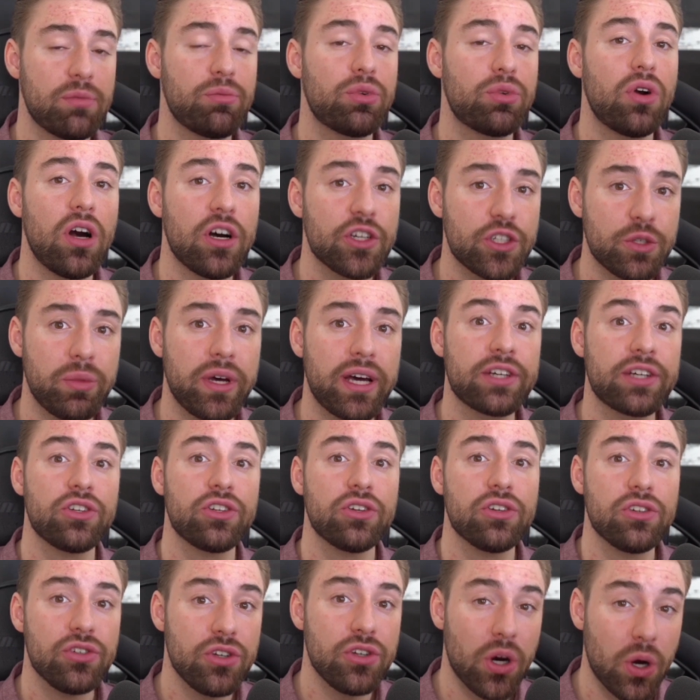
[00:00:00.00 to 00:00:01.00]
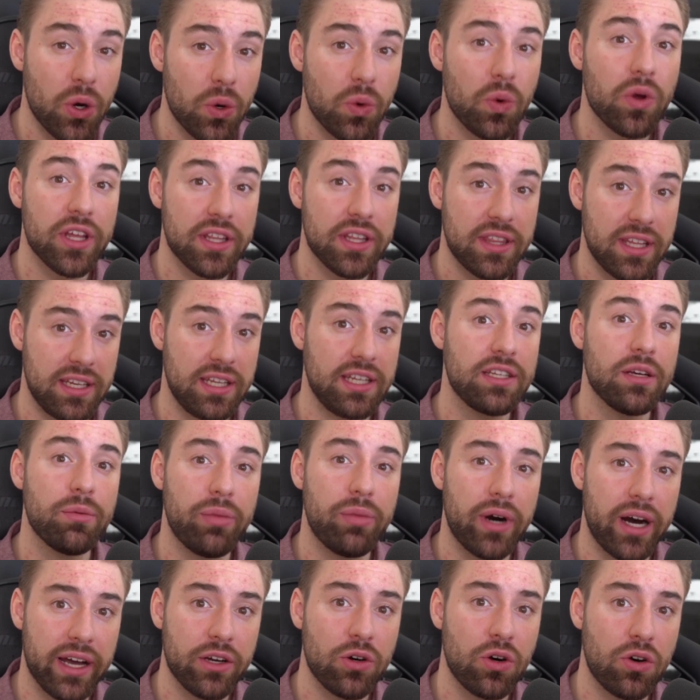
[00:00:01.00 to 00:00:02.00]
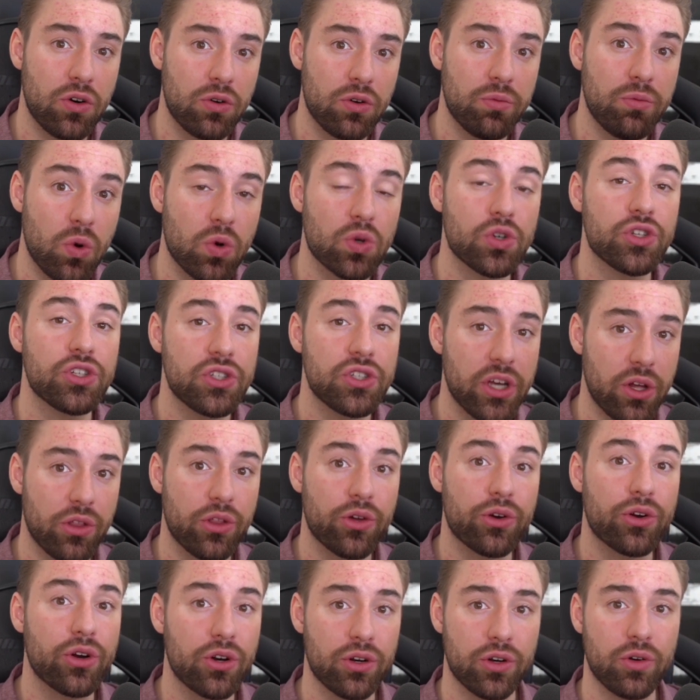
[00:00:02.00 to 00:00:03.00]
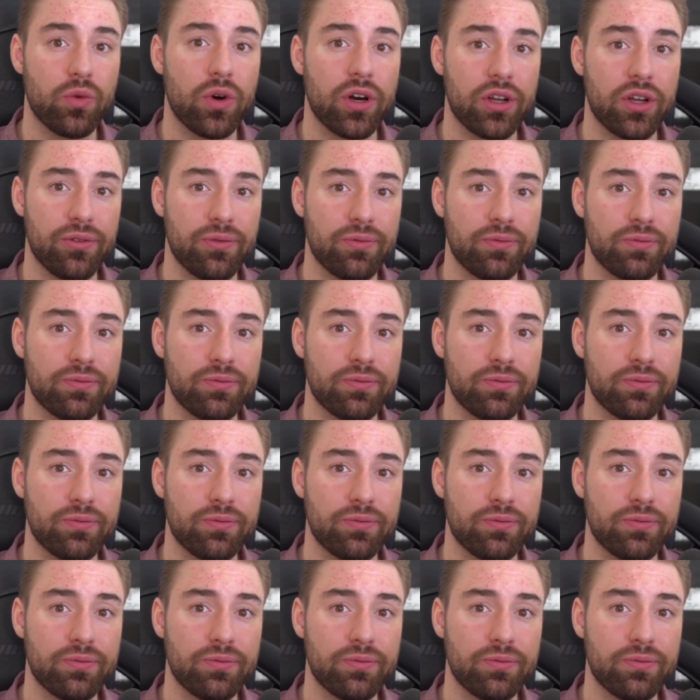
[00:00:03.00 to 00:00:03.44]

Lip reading: that prospect know that they need to buy a home or sell their current one?